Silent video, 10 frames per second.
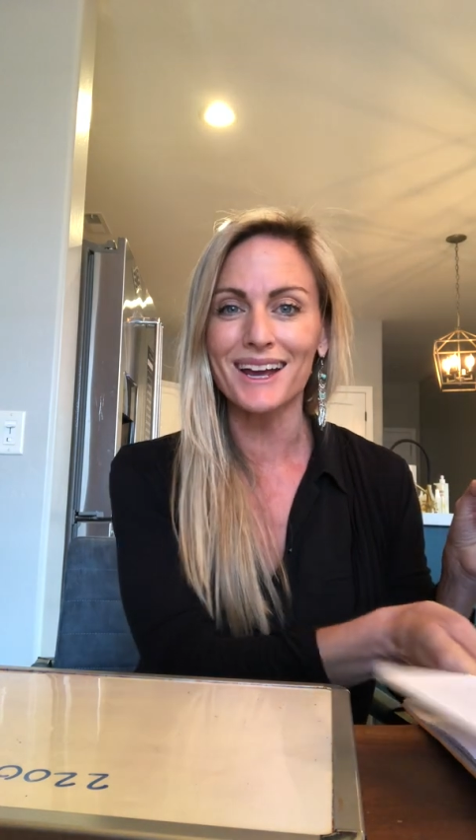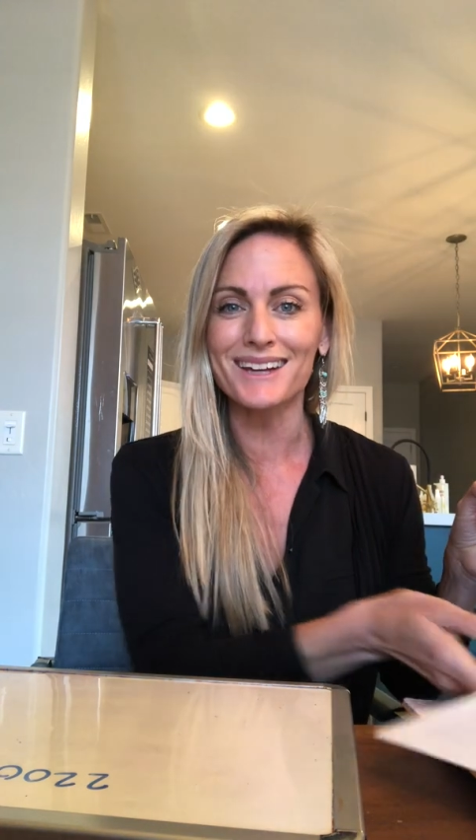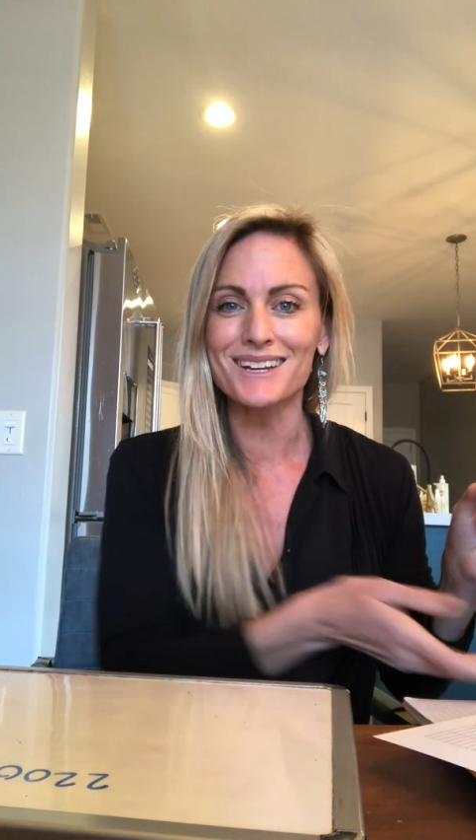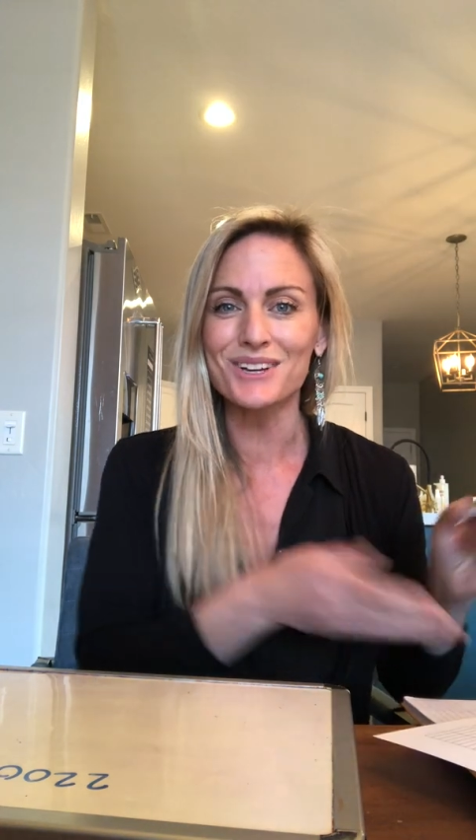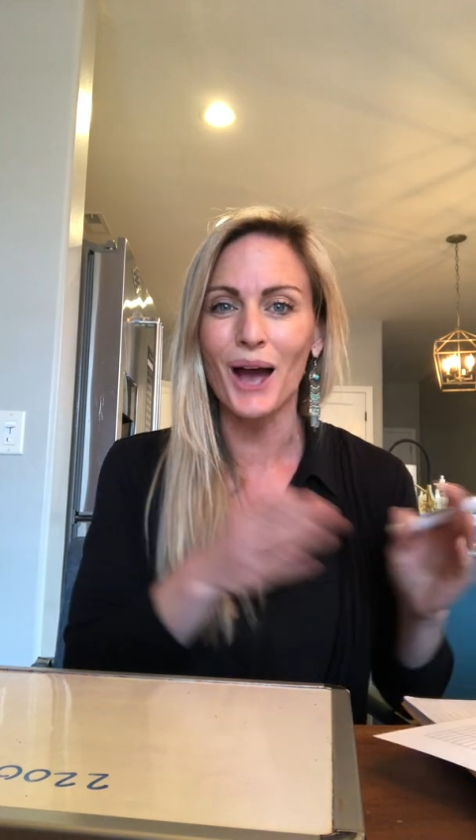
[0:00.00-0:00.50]
I
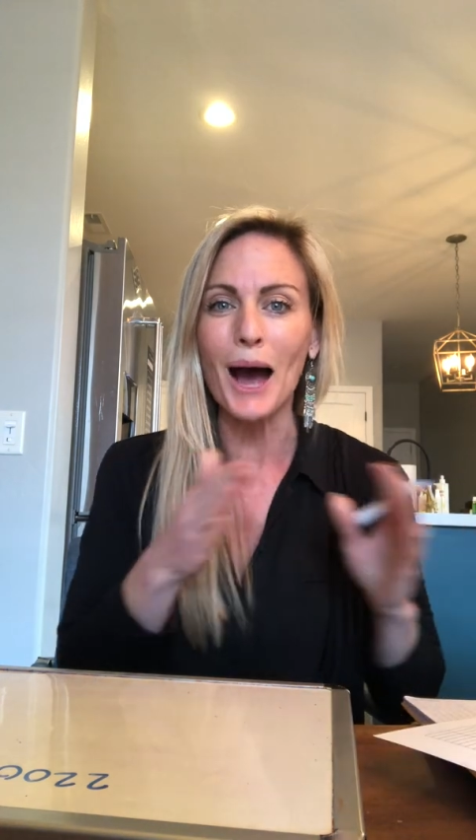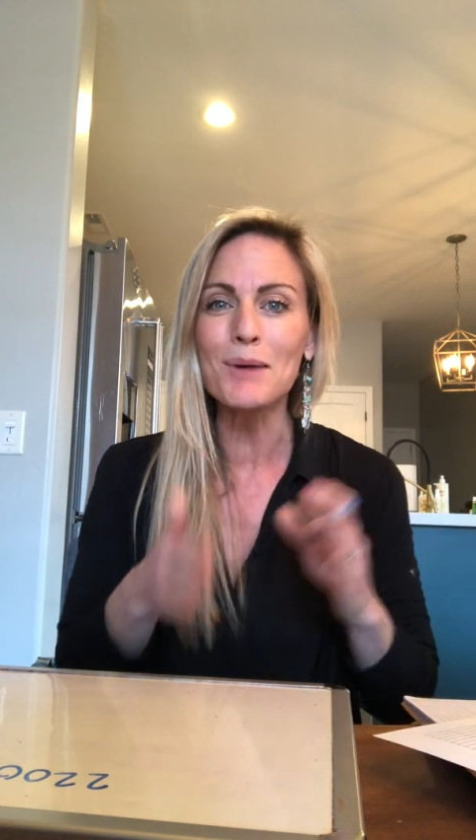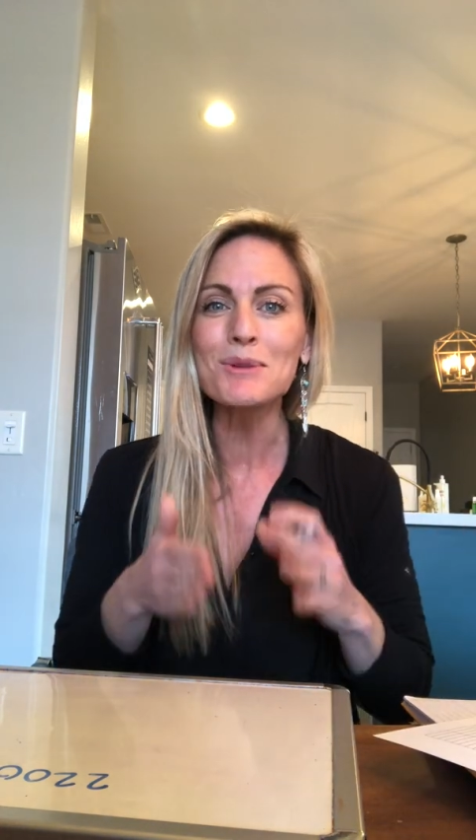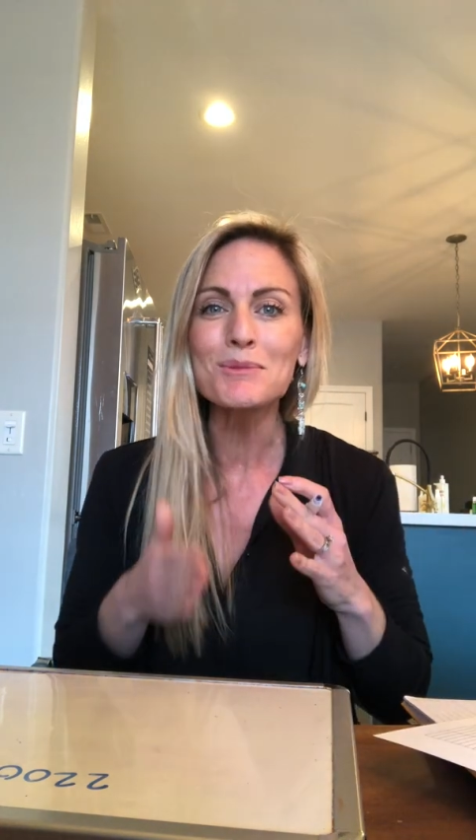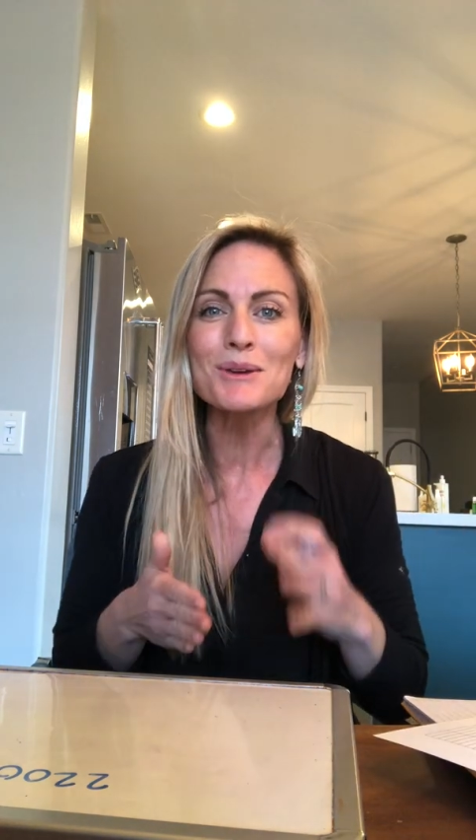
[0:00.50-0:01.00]
can't tell you how
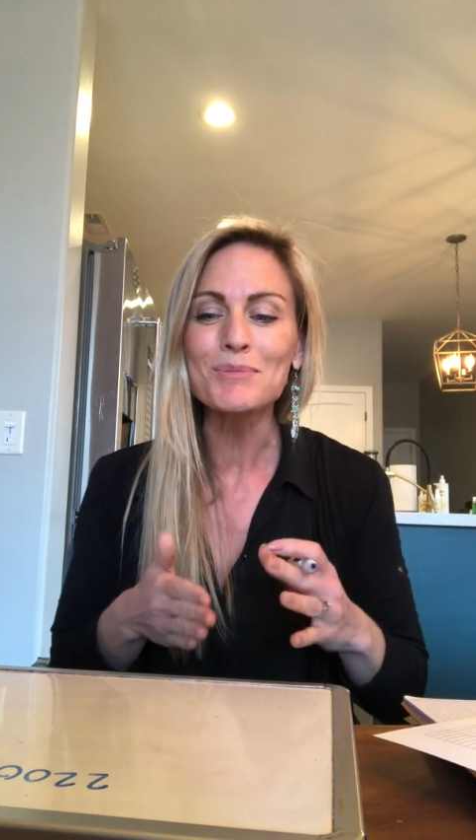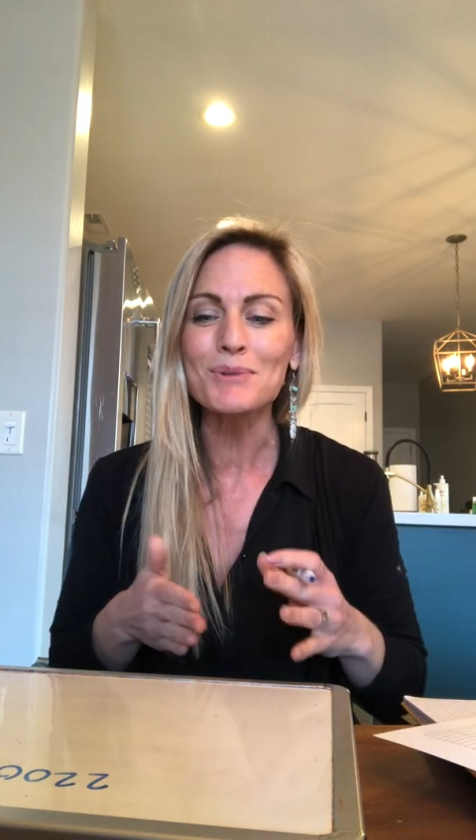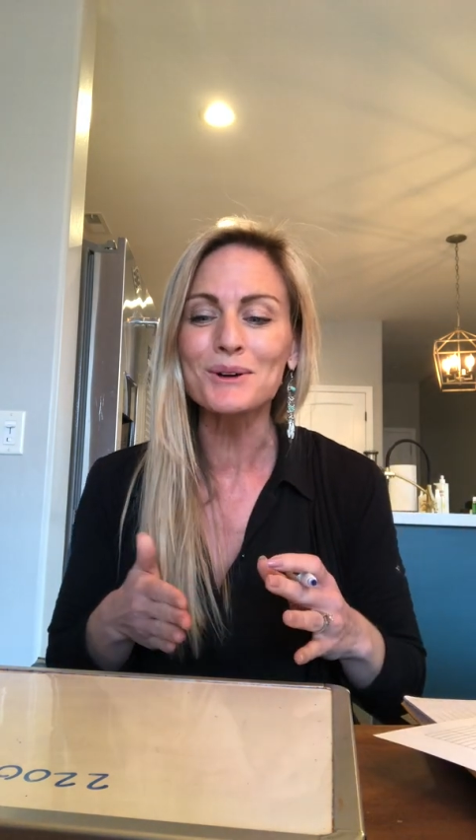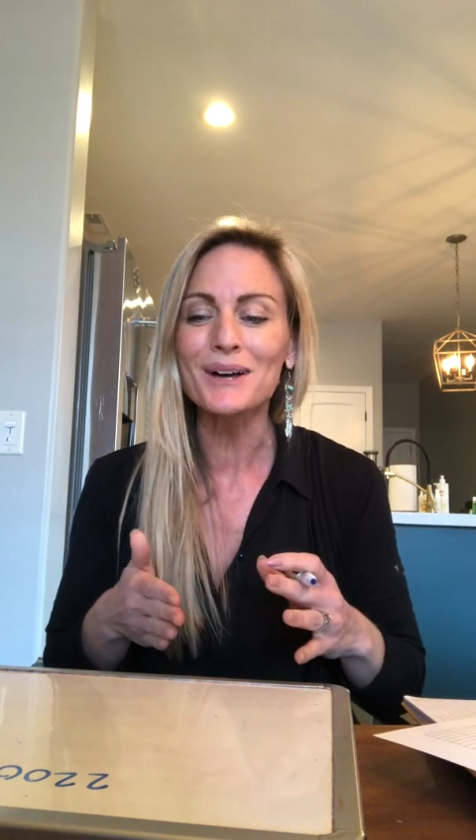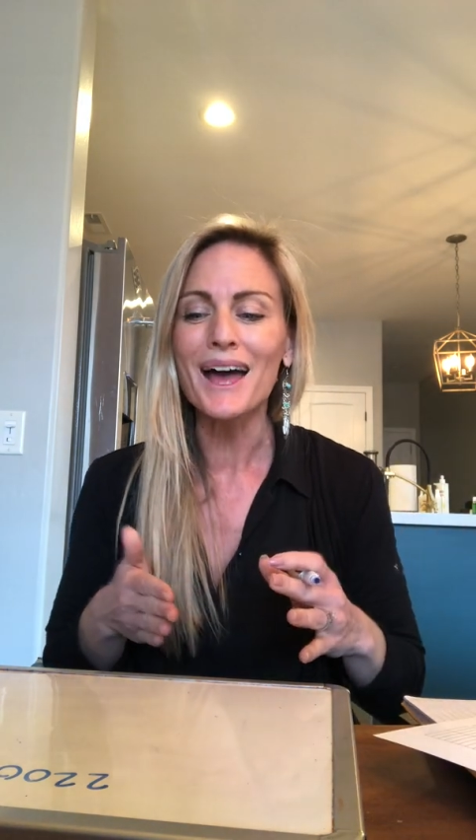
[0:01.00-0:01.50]
many
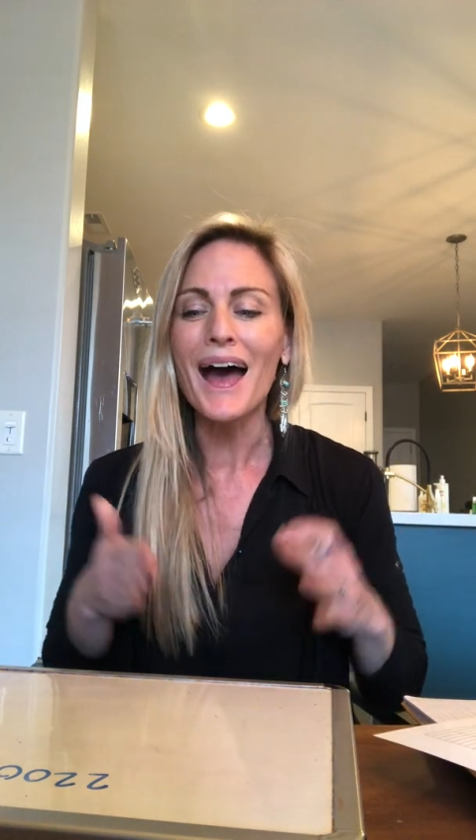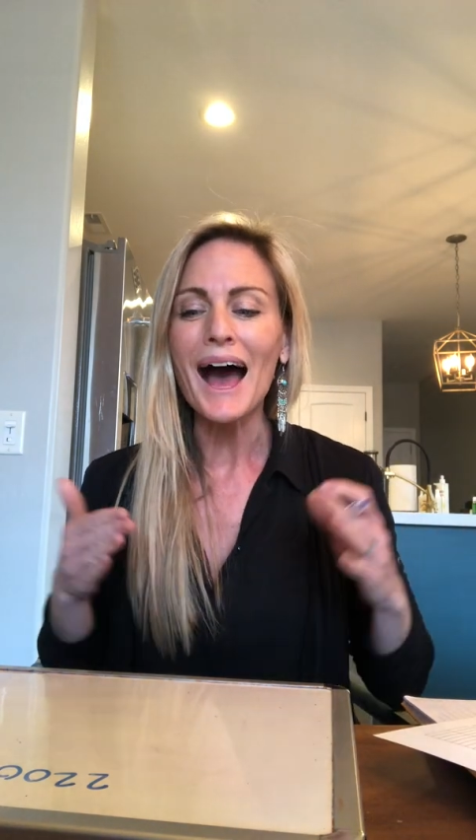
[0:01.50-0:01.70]
people